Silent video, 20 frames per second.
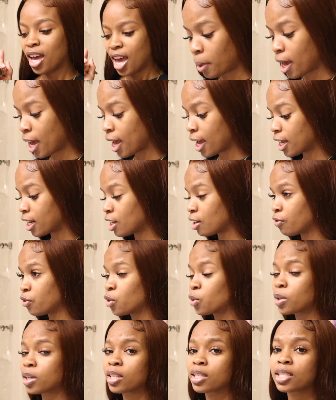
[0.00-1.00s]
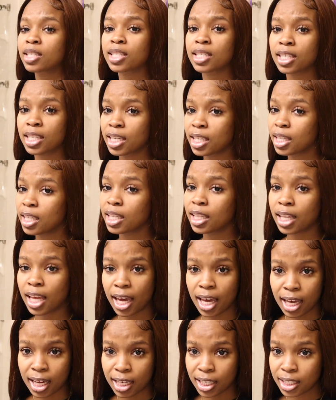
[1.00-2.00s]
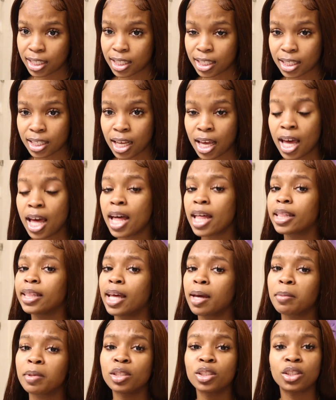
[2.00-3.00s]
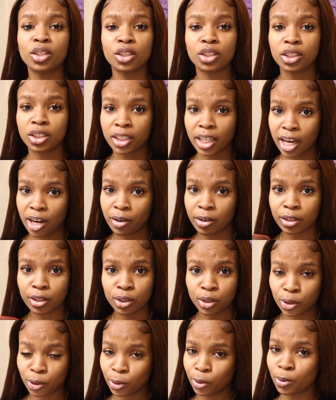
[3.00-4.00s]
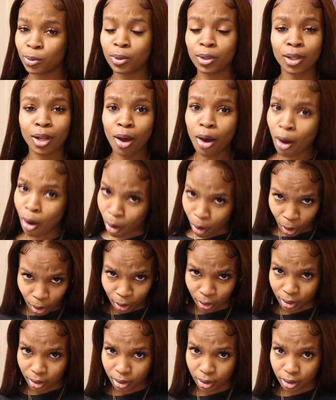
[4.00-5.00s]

And if you can see the lace, that means you're staring too long.